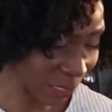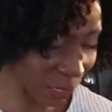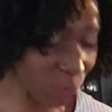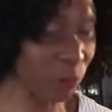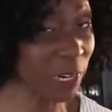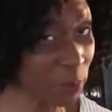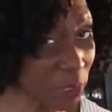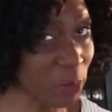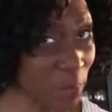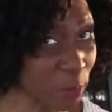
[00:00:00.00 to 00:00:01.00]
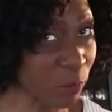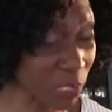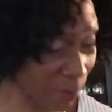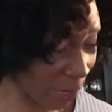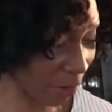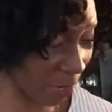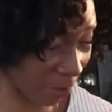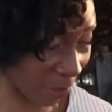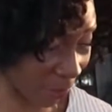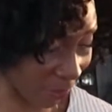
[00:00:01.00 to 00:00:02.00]
The green bell pepper was my
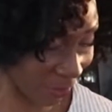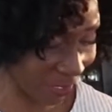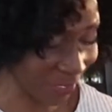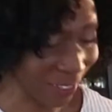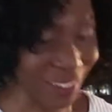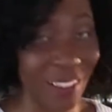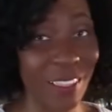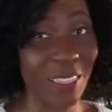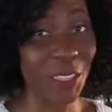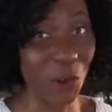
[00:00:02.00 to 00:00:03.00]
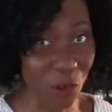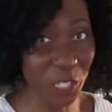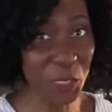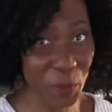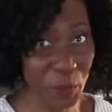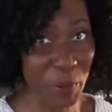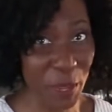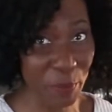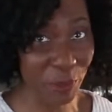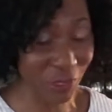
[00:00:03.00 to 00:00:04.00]
grandmother. The orange bell
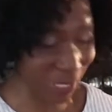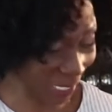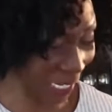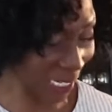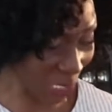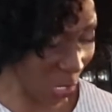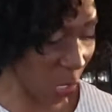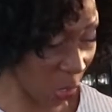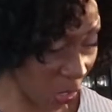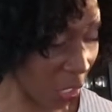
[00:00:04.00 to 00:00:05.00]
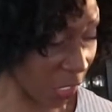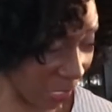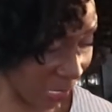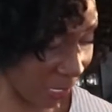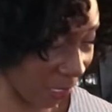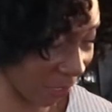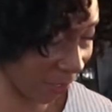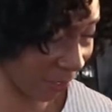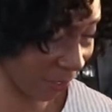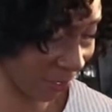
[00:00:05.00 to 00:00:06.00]
pepper is all arty.
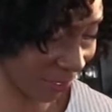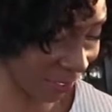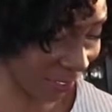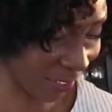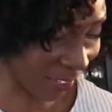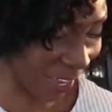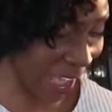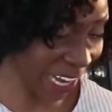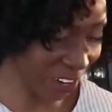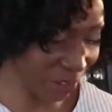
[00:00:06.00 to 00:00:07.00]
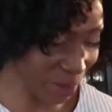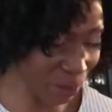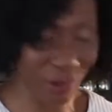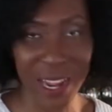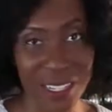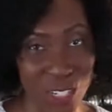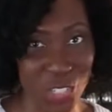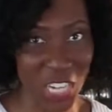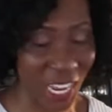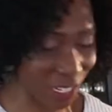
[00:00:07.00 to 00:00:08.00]
I can remember as a
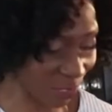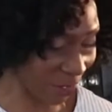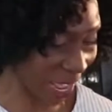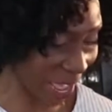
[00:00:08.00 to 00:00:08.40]
child